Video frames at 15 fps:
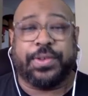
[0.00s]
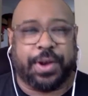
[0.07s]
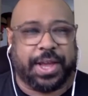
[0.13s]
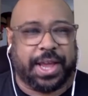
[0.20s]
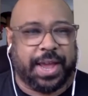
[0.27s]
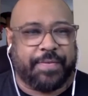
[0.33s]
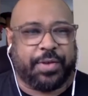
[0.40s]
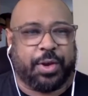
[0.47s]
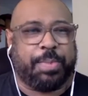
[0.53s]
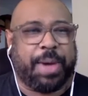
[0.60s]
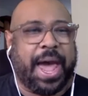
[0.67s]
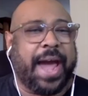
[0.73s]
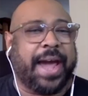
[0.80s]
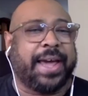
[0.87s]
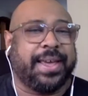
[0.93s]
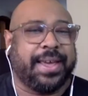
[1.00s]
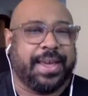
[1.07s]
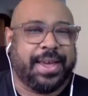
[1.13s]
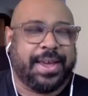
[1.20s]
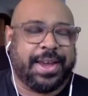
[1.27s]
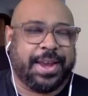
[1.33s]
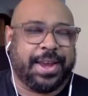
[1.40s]
going to give you back
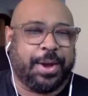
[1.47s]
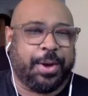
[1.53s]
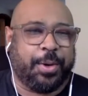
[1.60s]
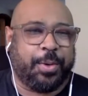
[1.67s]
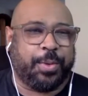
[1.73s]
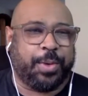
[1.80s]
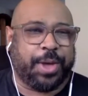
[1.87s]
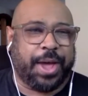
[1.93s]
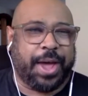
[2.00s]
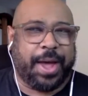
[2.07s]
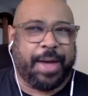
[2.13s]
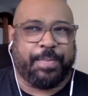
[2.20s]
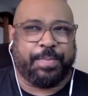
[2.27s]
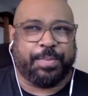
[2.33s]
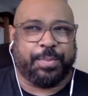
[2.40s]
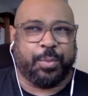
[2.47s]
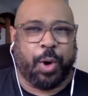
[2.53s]
you know um,